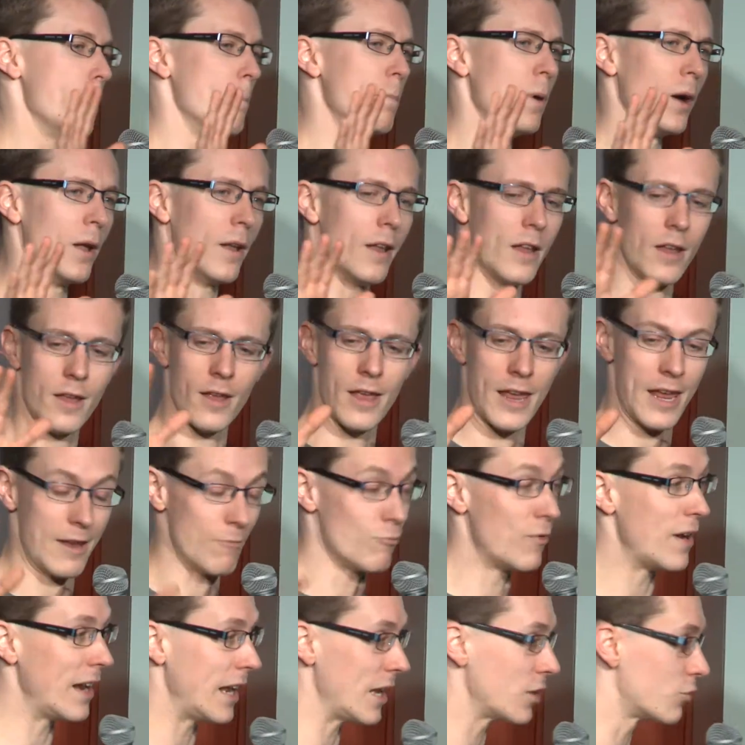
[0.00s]
But
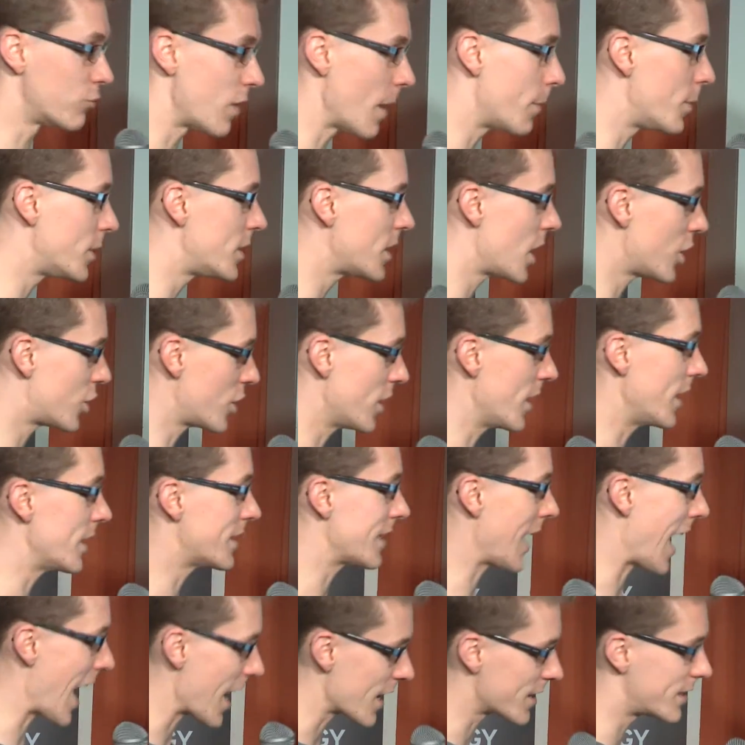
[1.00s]
it really is repetition.
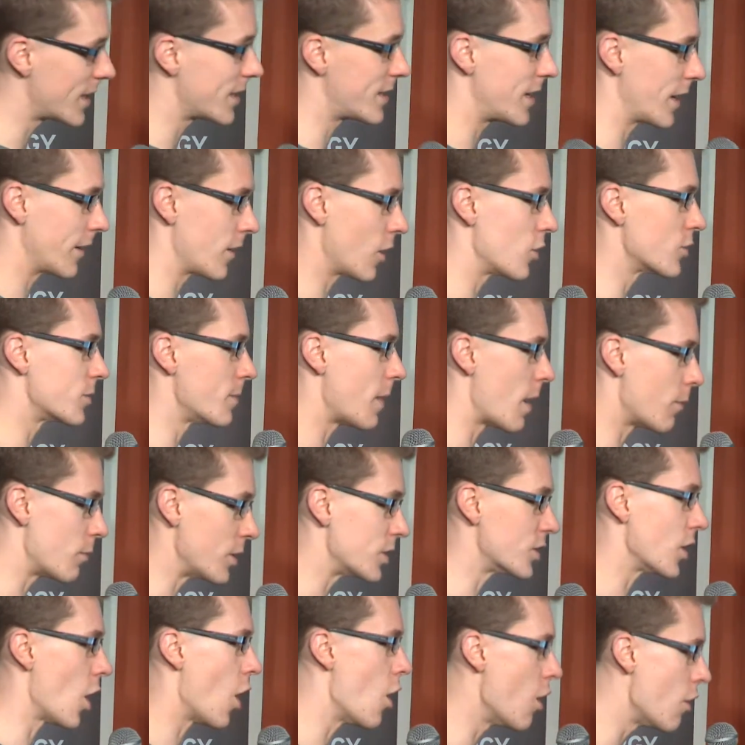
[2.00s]
It's accessing those
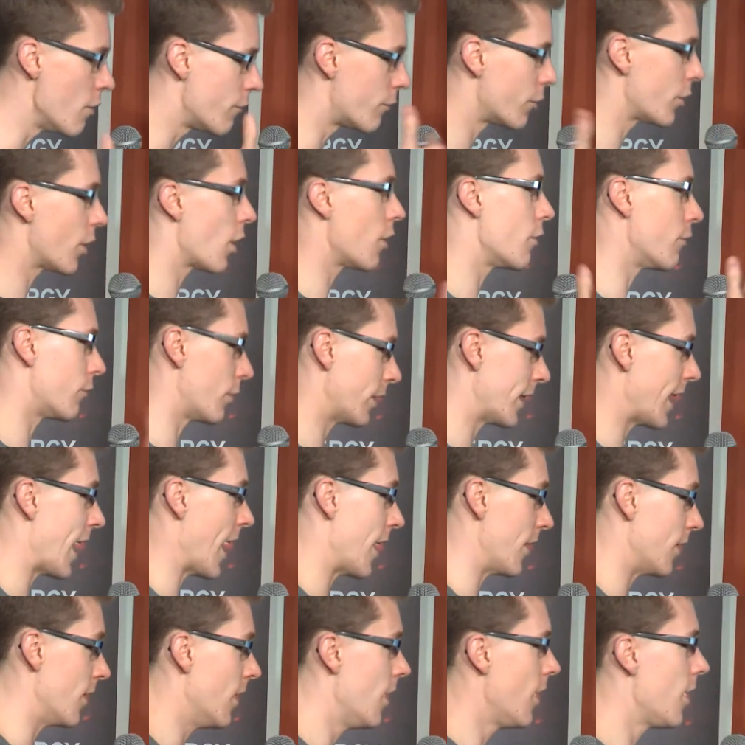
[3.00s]
memories over and over
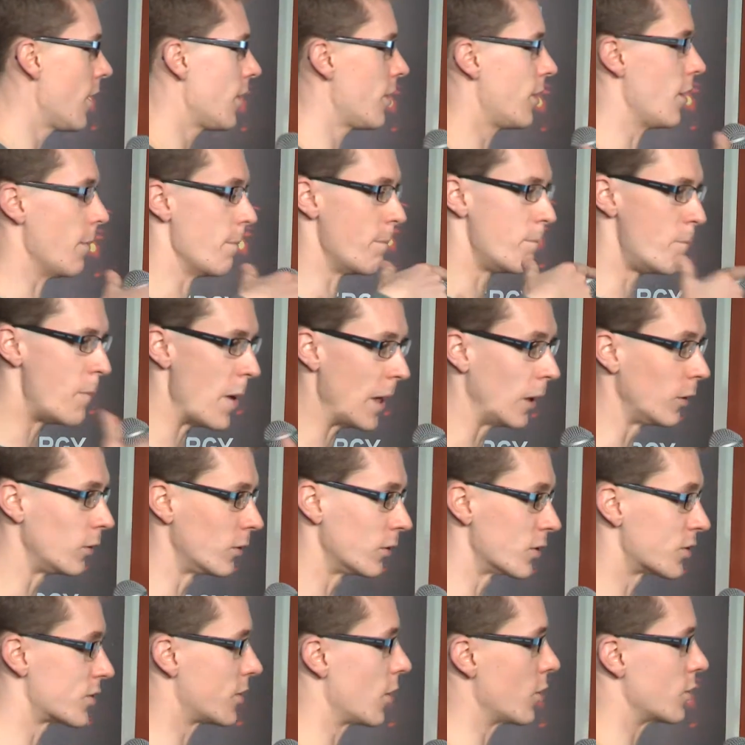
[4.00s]
again that
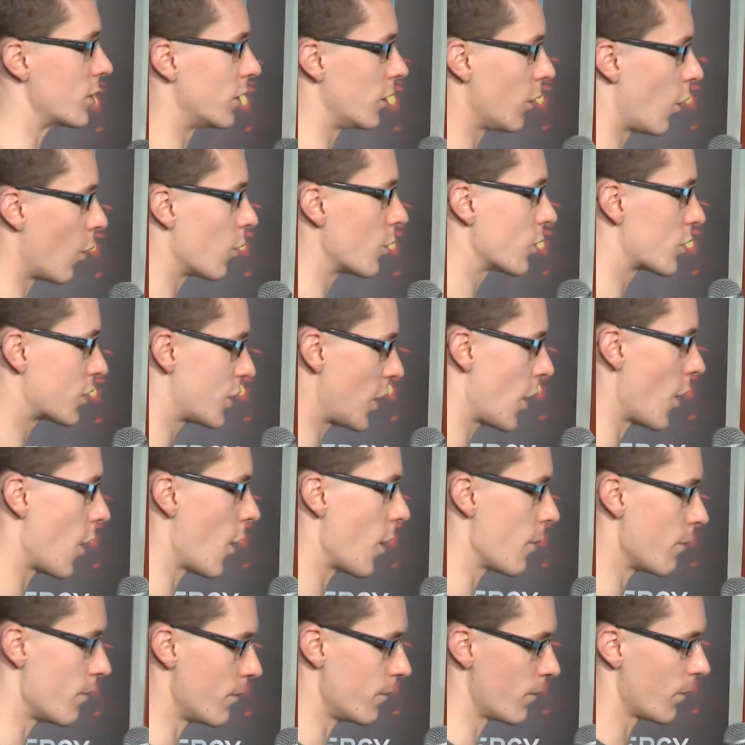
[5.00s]
builds those
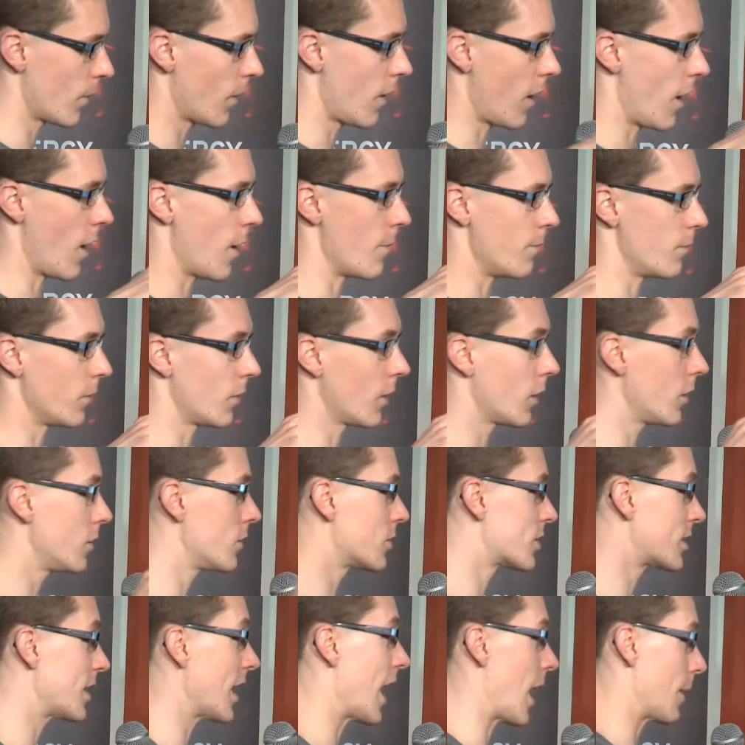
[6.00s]
long-term um,
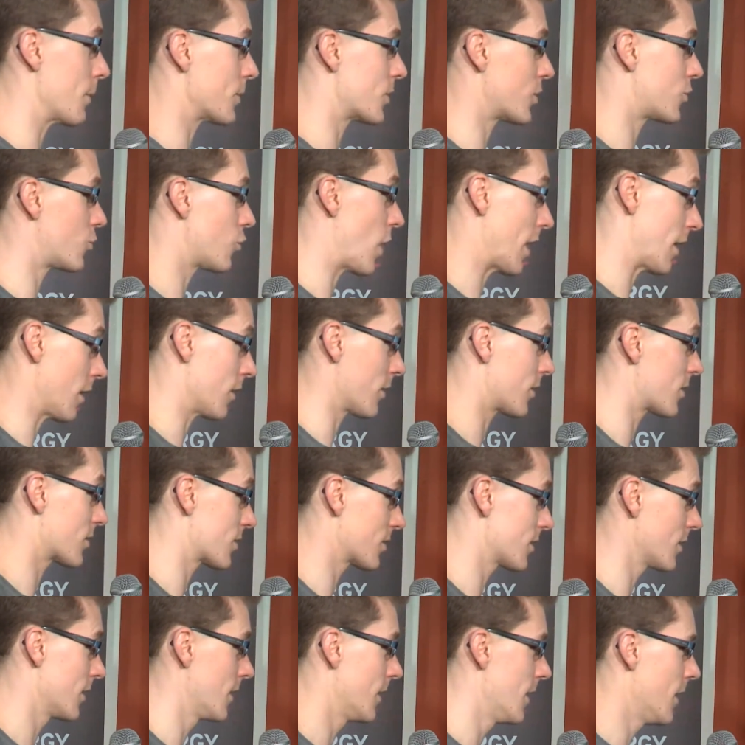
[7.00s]
synapse
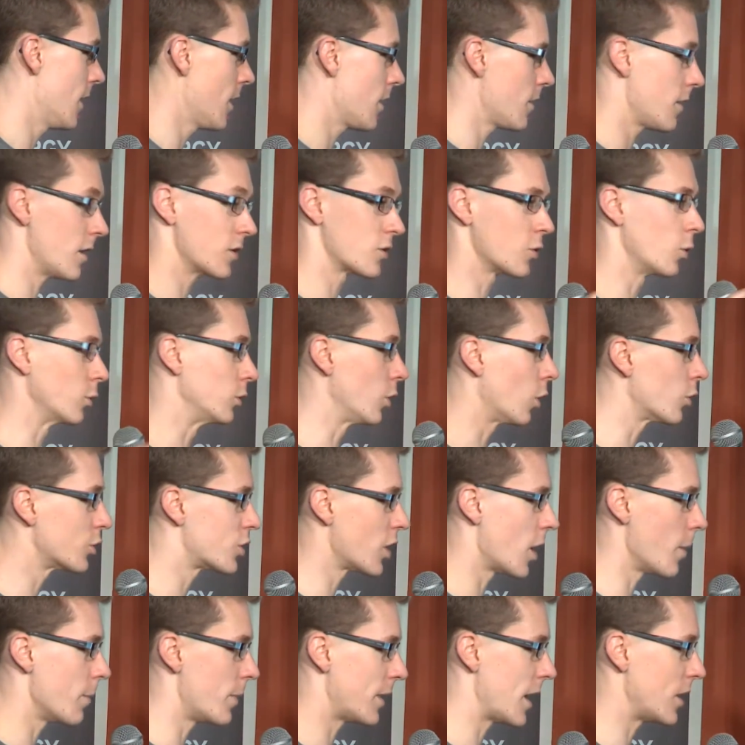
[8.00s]
strengths. It's called
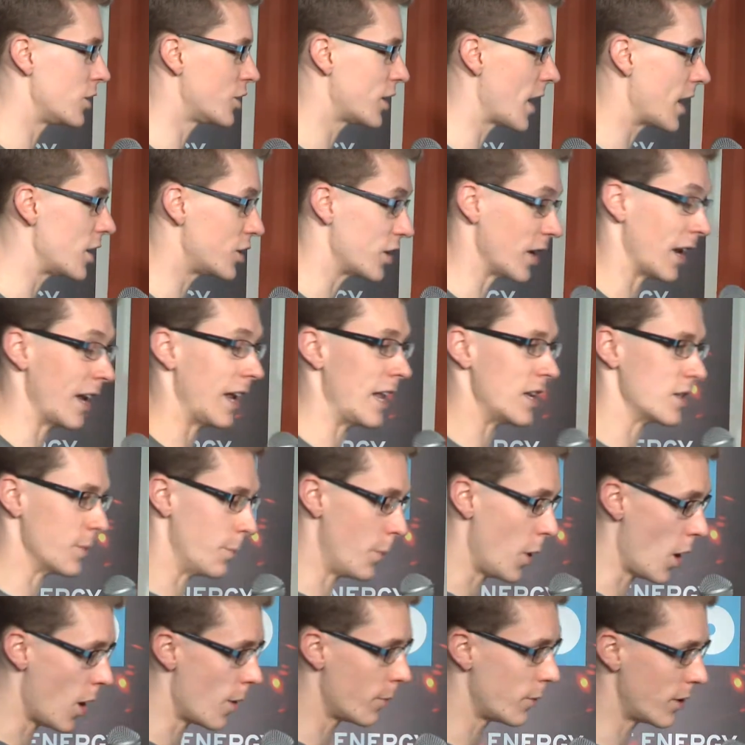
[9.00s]
long-term potentiation, and it
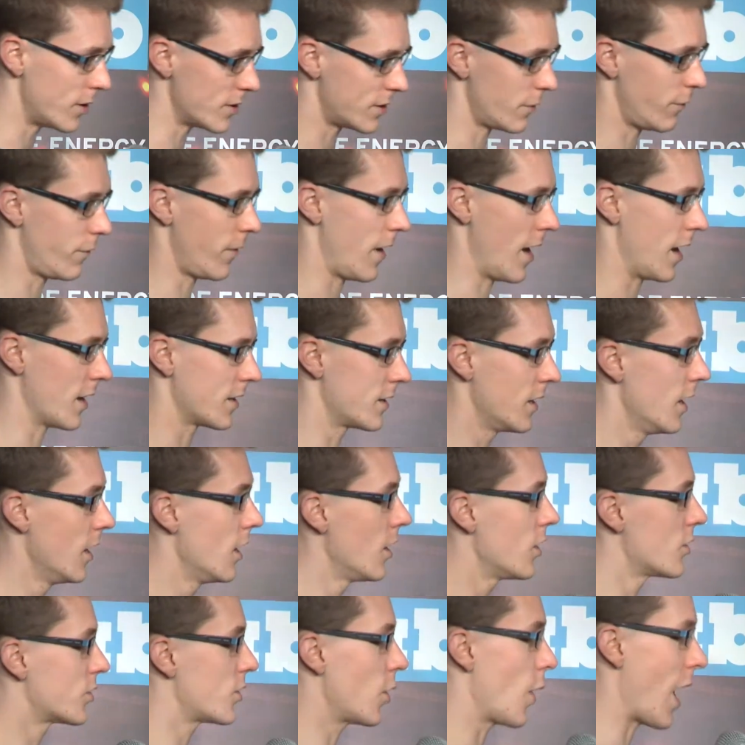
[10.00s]
is a permanent effect.
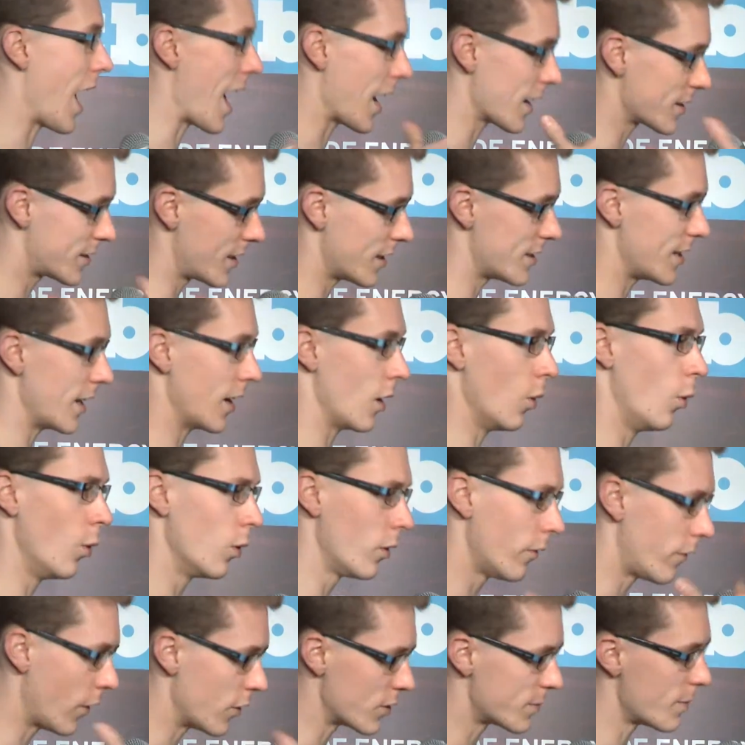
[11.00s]
So accessing
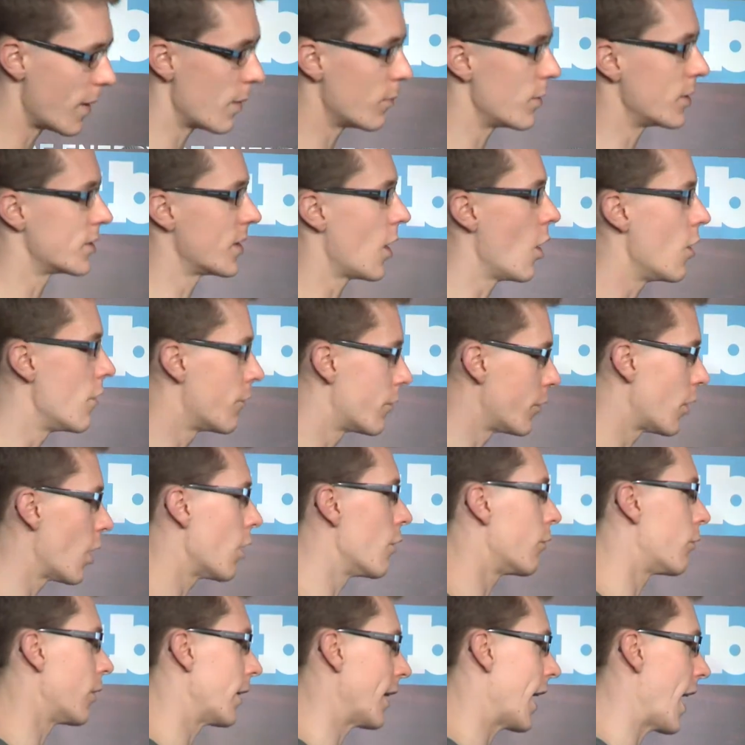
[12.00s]
all of those memories over and
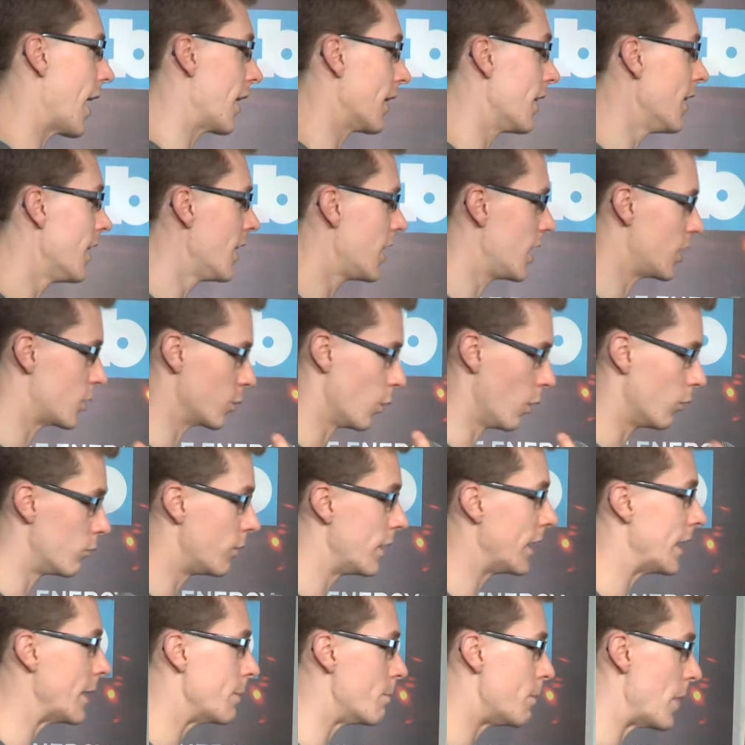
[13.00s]
over again is what really